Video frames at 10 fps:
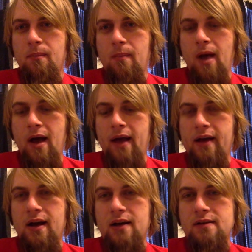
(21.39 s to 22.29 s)
my
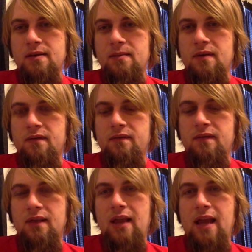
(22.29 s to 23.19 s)
concept
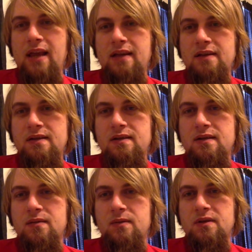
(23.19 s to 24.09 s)
of
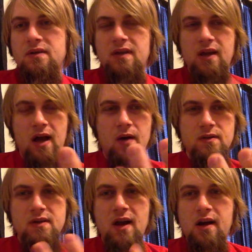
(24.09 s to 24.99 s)
LEIS, which is the
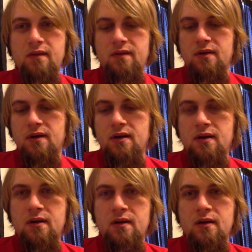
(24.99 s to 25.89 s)
outside of your
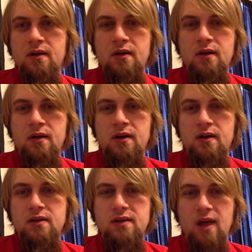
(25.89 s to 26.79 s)

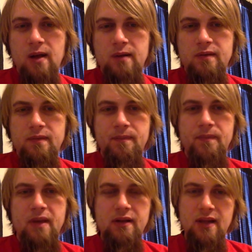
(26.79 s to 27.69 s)
self,
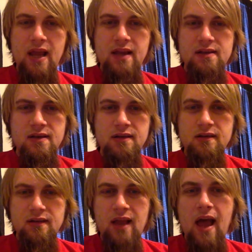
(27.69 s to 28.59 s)
and LEIS
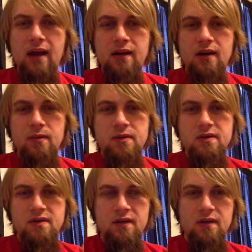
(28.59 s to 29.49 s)
and Lagna,
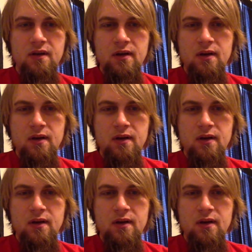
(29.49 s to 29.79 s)
which is the